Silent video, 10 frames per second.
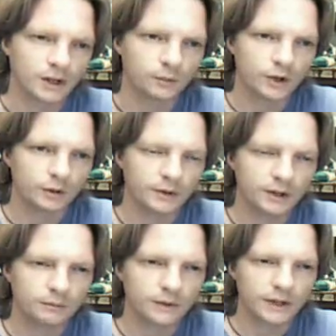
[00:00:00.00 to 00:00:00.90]
And what I
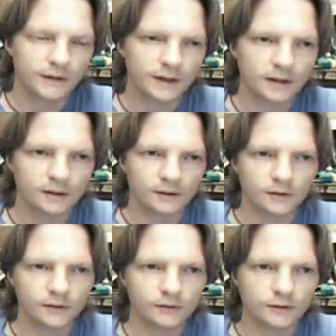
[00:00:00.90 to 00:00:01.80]
mean by that
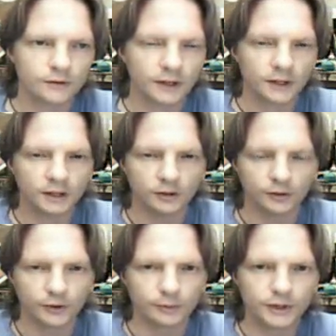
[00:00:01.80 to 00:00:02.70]
is you take
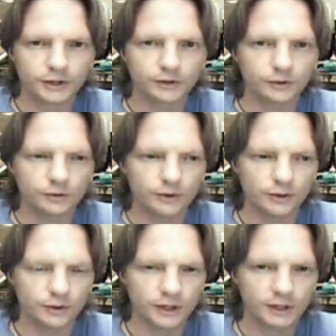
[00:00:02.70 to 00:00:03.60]
your original
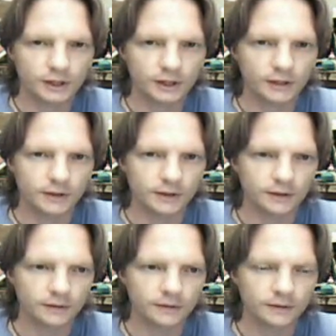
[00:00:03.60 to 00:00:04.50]
unique
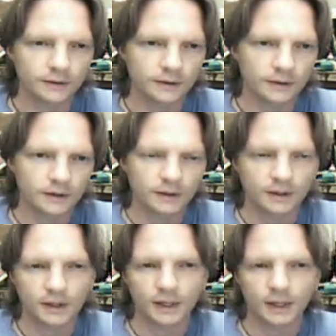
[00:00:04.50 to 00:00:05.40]
idea
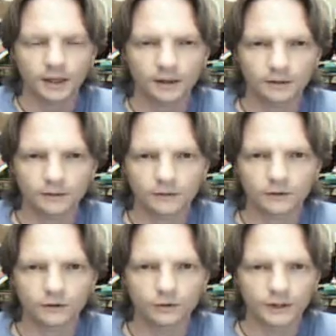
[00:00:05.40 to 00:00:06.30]
and
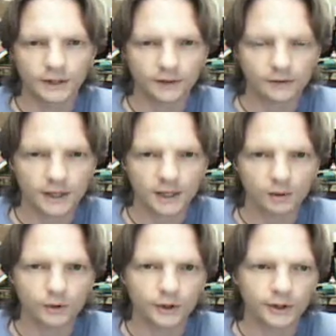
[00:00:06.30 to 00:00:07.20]
do another
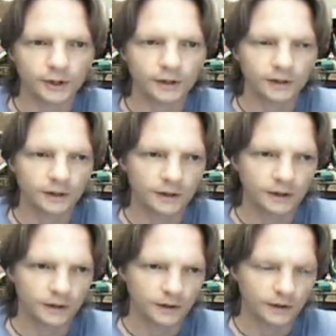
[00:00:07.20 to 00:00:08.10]
artwork
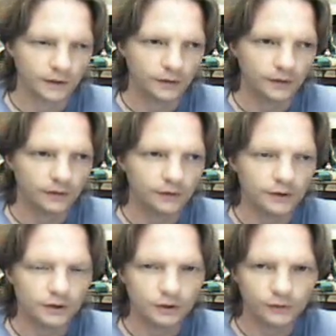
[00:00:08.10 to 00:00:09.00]

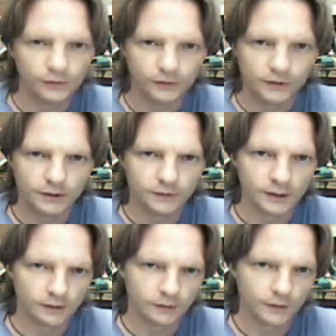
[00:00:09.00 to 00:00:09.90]
that uses the
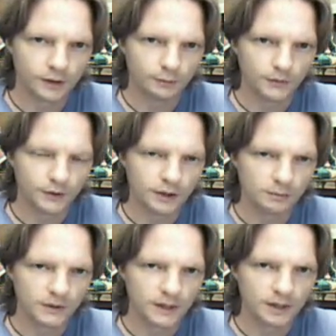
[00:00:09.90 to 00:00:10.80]
exact same
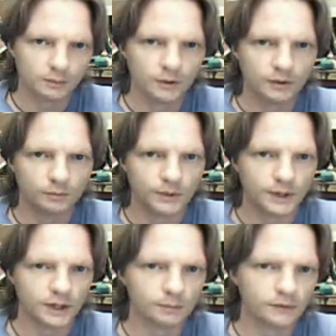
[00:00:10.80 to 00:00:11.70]
theme of that, but
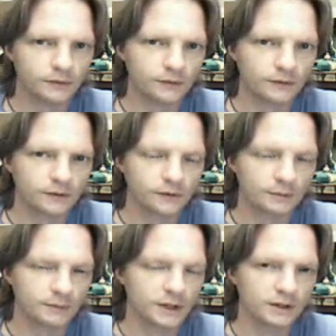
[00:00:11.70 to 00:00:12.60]
perhaps
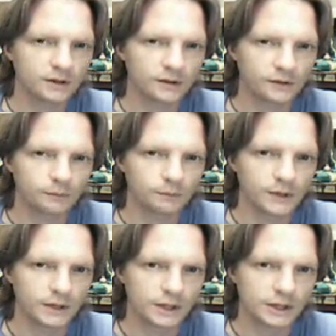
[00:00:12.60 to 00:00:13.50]
something in it has
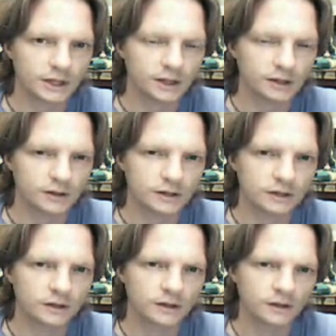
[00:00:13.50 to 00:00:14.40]
been
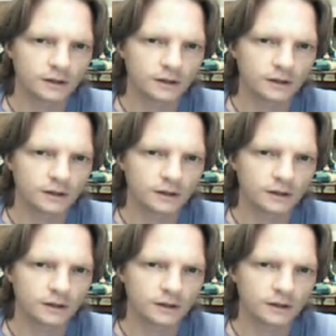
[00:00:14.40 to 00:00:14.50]
changed.